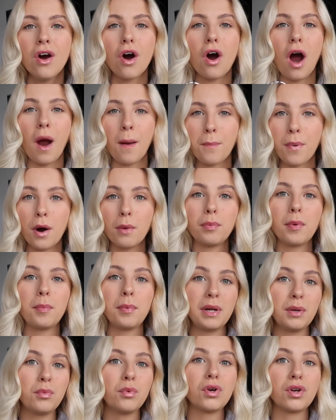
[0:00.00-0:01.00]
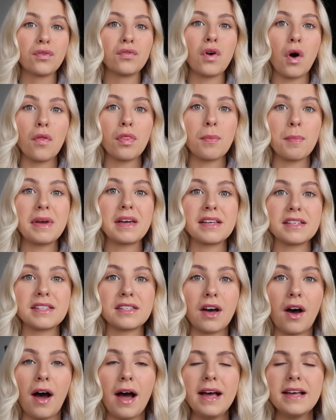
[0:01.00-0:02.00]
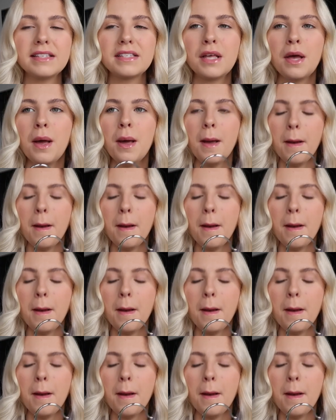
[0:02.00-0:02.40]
I probably would have got the bigger size,